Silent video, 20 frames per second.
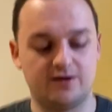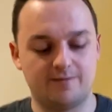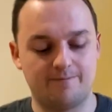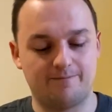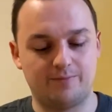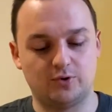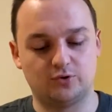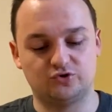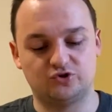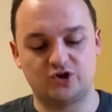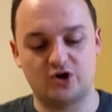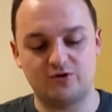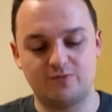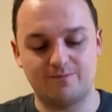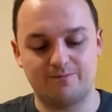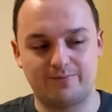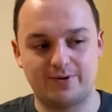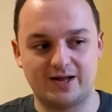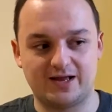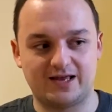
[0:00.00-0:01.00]
But don't
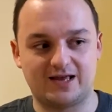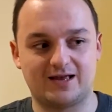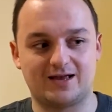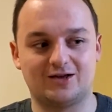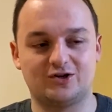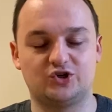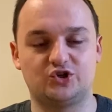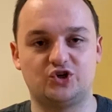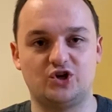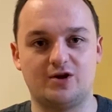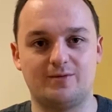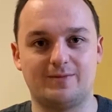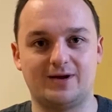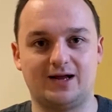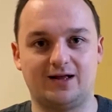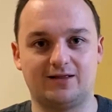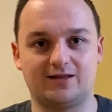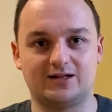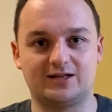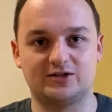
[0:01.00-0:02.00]
buy it
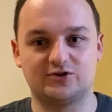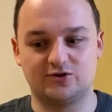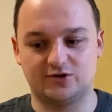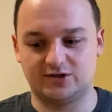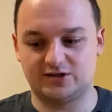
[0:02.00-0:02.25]
assuming that it's going